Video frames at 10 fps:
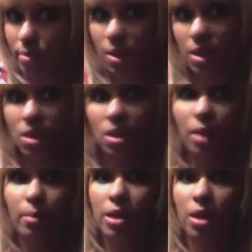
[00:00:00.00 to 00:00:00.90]
That's it. I
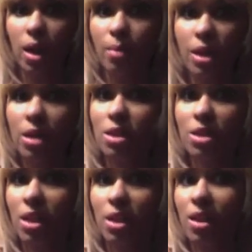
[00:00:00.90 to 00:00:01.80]
mean, I'm not going to
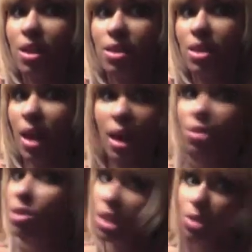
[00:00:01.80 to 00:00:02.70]
change. Like I said, I
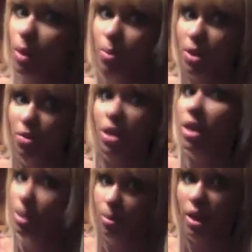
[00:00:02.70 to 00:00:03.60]
don't change my opinion for
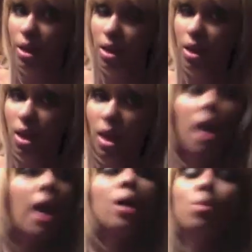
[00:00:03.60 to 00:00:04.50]
anybody.
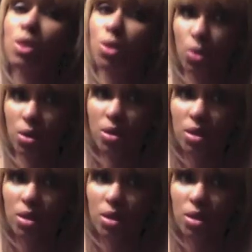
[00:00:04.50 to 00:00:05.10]
I am a Taurus.